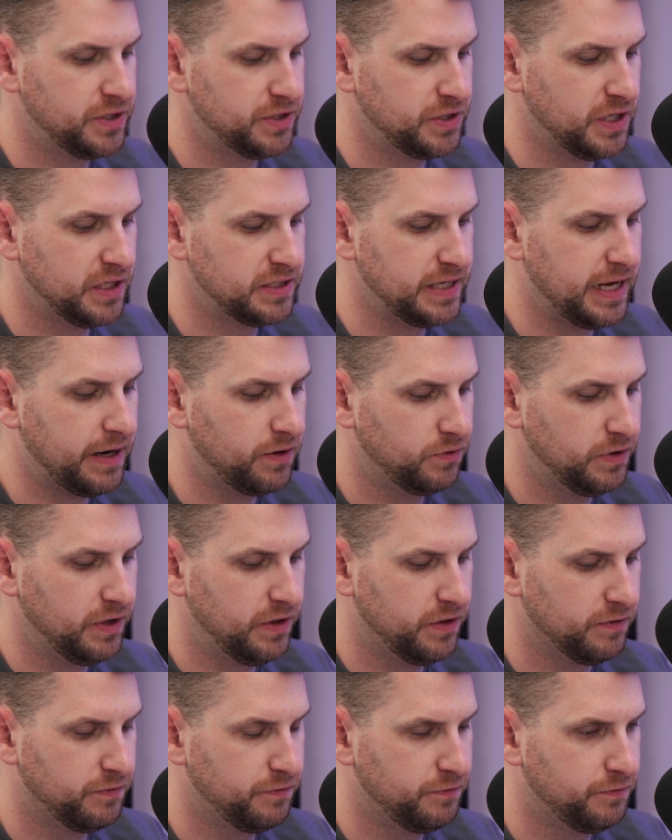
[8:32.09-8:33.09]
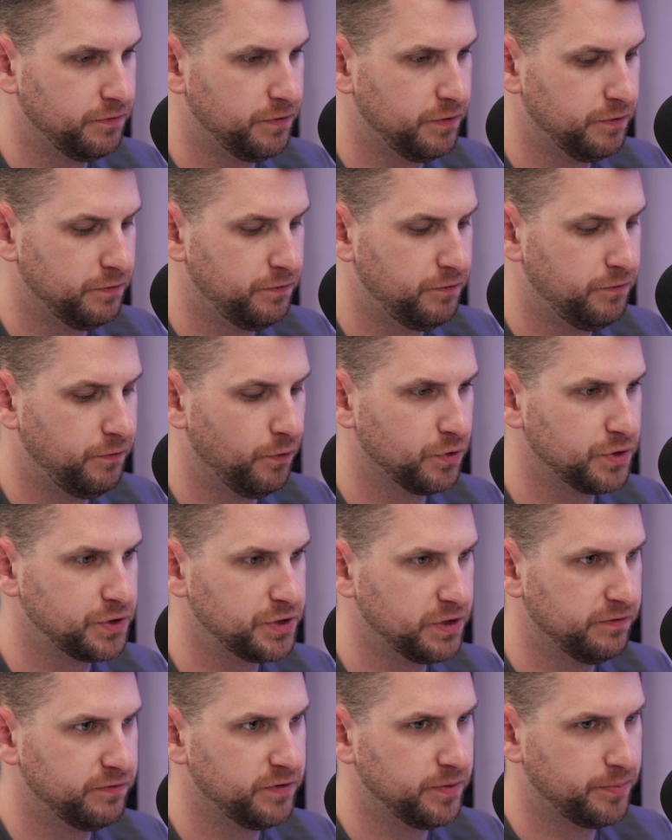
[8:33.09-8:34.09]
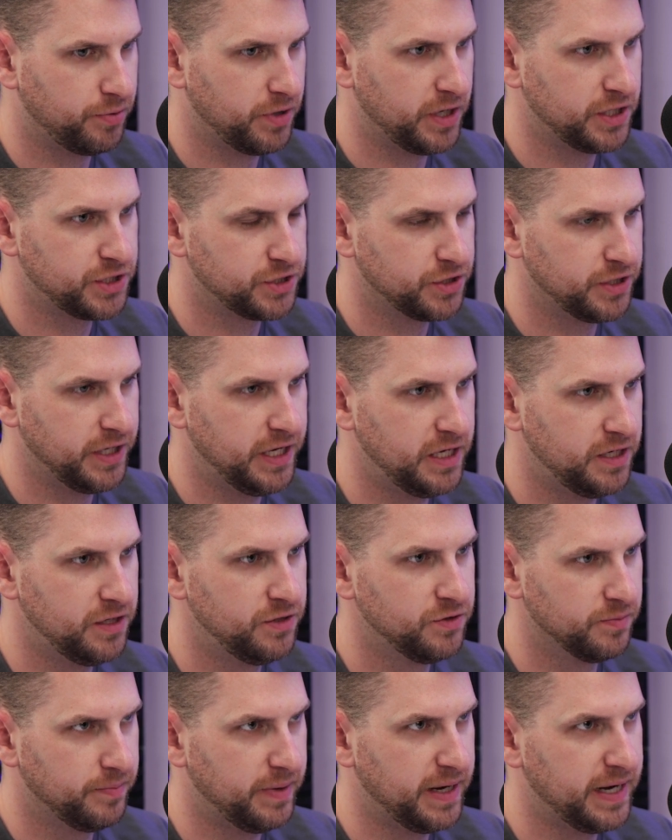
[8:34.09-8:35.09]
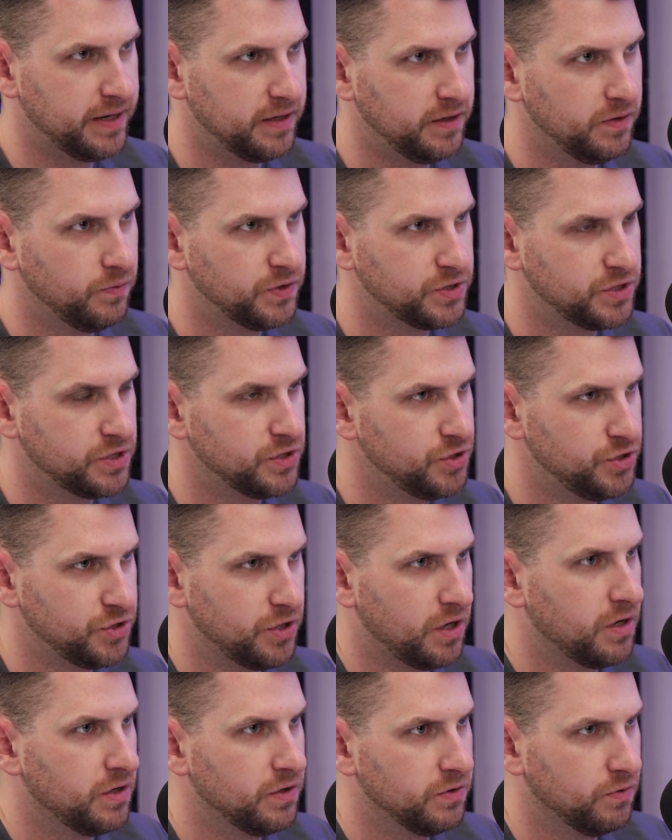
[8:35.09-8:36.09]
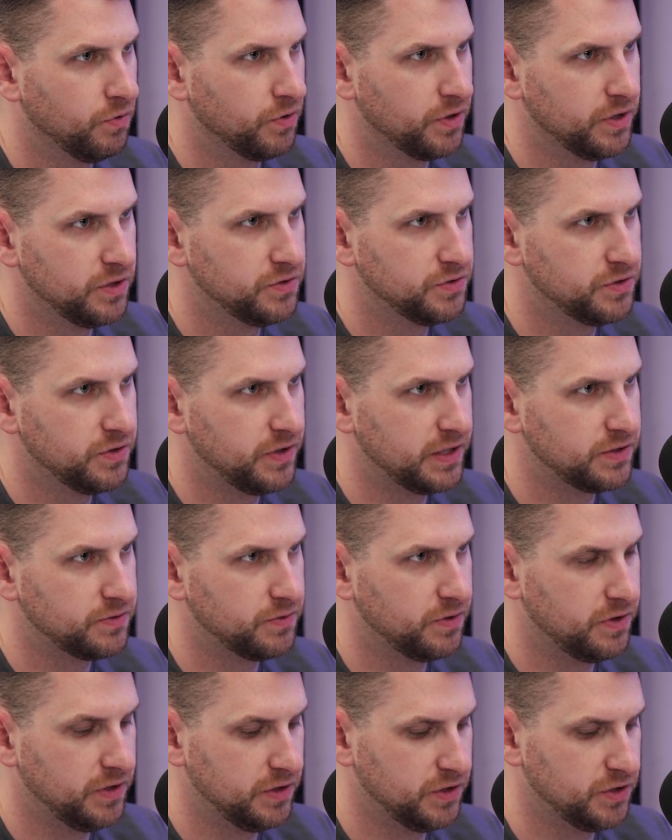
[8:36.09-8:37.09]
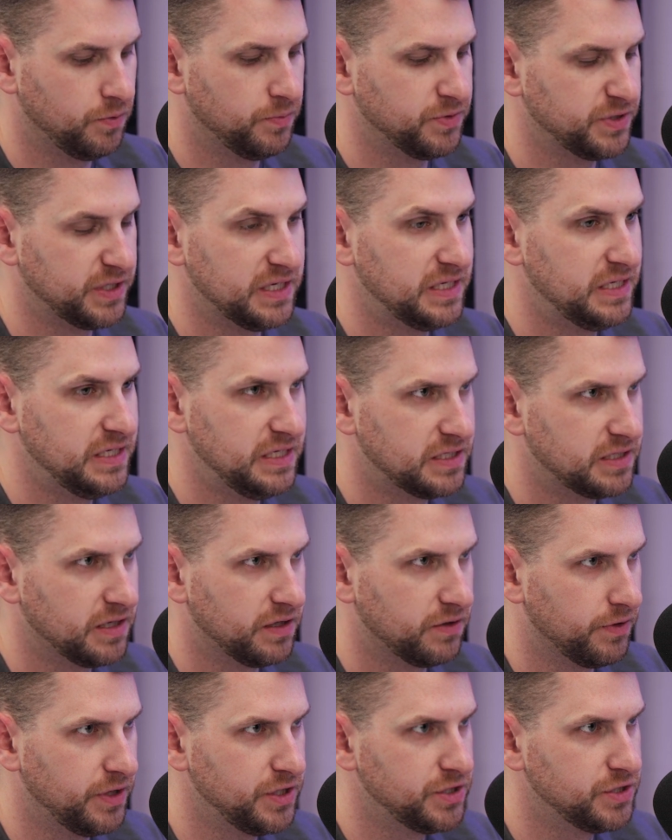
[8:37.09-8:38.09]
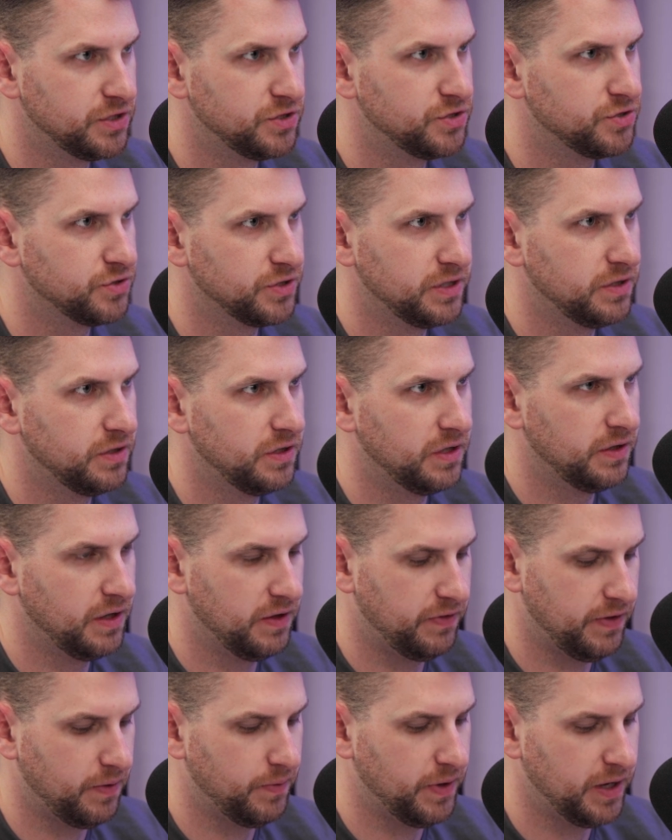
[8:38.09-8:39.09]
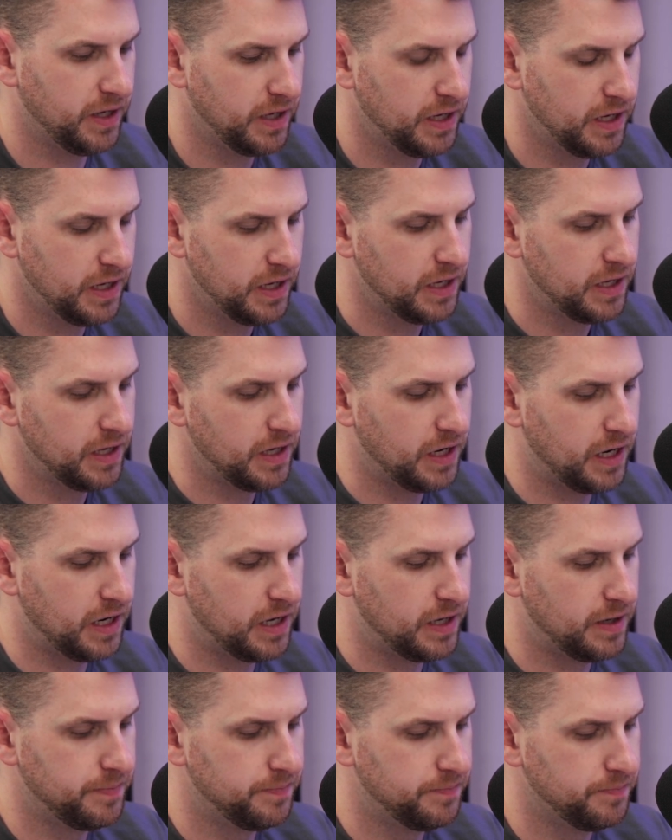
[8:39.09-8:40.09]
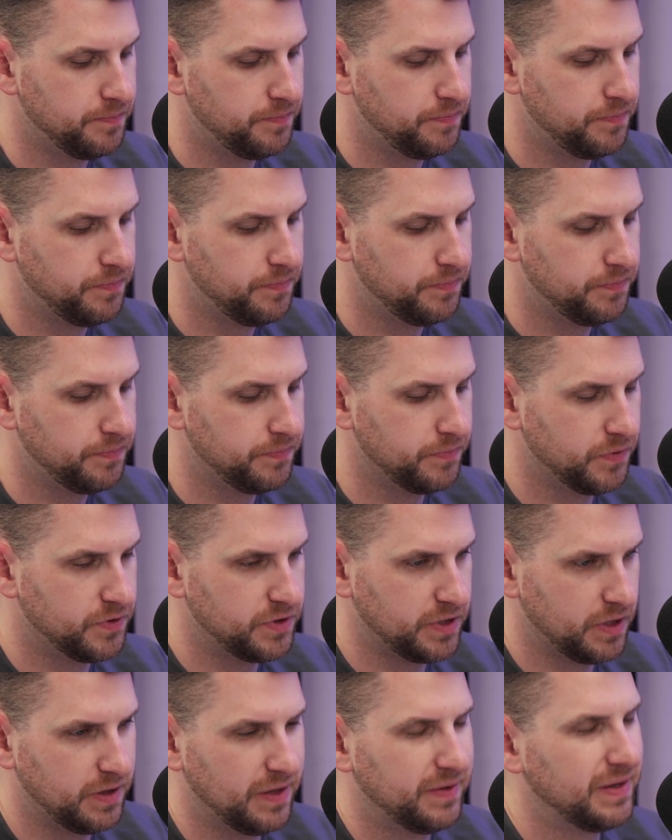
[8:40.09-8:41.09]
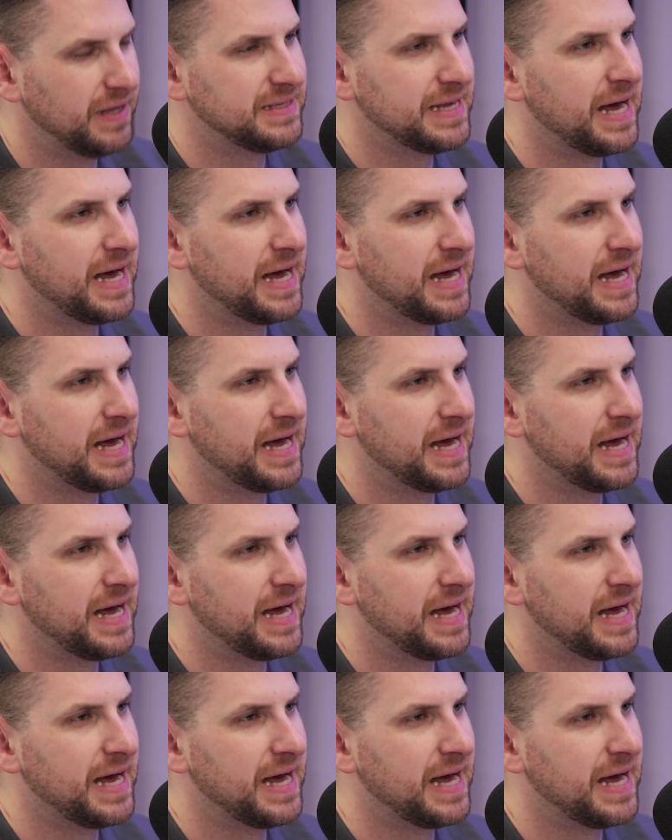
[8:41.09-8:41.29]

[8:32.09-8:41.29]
it's not only the force of the pressure hitting your body, which can jar organs and that sort of thing. It's almost like a deceleration injury in that way. It's